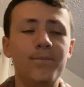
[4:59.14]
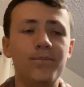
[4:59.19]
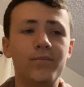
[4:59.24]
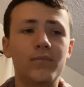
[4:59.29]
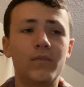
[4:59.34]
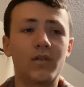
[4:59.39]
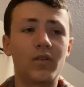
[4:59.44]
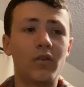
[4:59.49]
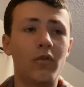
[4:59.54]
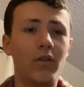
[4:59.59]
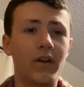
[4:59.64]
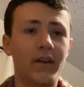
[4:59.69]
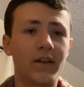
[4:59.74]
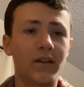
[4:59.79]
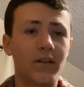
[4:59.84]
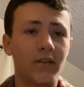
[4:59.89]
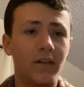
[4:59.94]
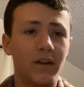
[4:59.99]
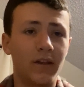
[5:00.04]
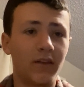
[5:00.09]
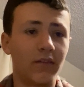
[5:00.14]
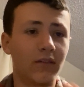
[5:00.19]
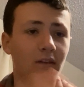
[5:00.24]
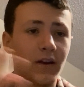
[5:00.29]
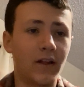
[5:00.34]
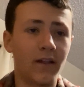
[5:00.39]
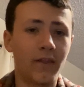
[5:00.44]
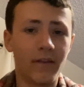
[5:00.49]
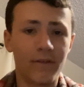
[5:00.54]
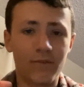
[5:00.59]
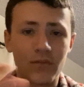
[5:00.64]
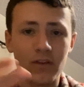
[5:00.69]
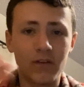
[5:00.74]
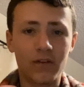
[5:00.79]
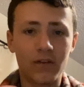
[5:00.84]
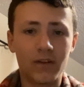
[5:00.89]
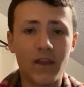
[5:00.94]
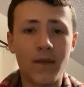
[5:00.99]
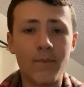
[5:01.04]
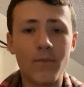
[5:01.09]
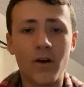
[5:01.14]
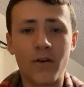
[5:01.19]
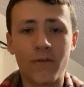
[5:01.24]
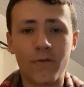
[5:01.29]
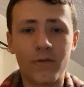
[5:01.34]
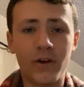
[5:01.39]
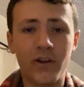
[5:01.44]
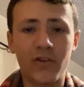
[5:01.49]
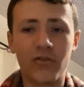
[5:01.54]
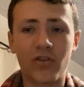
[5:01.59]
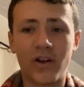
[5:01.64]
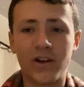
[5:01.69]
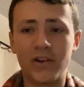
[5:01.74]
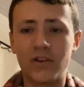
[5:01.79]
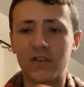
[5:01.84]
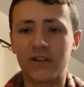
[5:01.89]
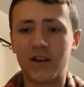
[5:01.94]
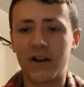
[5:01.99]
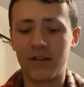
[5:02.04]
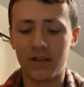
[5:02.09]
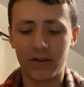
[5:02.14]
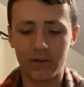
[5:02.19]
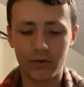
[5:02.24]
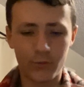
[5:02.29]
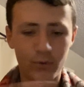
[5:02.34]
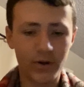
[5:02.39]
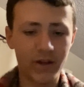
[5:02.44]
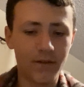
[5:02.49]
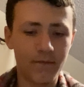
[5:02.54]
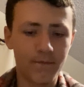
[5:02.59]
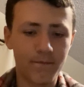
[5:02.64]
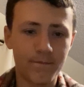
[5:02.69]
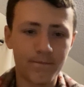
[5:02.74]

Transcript: so like I said, I left the game unfinished. I just kind of like quit